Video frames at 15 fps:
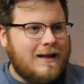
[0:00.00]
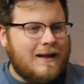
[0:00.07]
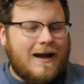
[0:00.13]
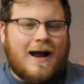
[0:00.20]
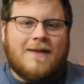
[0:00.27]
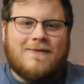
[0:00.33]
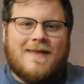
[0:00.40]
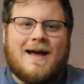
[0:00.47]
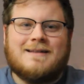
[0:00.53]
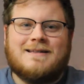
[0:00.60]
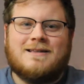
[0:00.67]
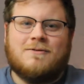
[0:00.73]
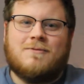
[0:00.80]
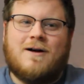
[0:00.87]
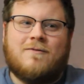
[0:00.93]
And that's
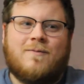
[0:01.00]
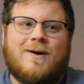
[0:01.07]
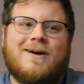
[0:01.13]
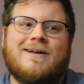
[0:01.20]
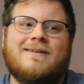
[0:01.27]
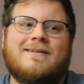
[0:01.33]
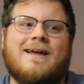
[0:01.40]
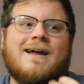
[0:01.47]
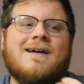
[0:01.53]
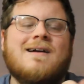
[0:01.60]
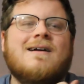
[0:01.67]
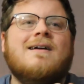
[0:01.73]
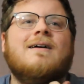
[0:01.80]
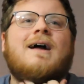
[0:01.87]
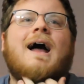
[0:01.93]
the rough part, is like,
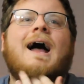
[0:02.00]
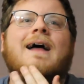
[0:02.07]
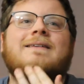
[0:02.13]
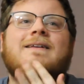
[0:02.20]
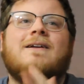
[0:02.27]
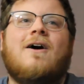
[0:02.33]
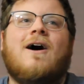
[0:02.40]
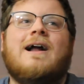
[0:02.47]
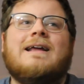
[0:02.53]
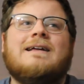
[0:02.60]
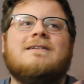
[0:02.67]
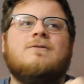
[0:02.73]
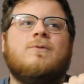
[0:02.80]
as an audience,